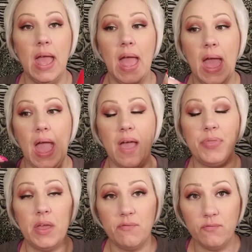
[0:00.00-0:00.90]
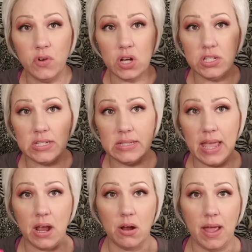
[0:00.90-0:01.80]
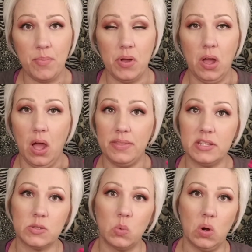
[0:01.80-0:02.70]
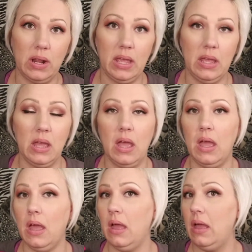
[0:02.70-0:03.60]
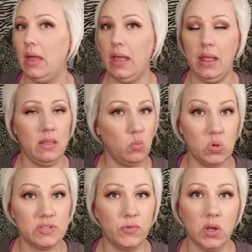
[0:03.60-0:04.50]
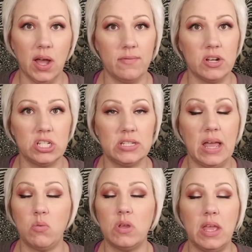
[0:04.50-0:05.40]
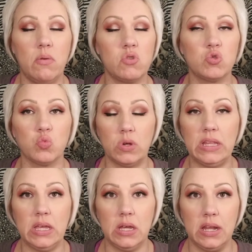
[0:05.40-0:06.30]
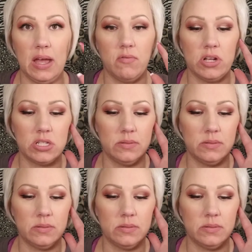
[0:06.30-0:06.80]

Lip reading: And the first layer I put on this morning was full coverage. It was really good coverage.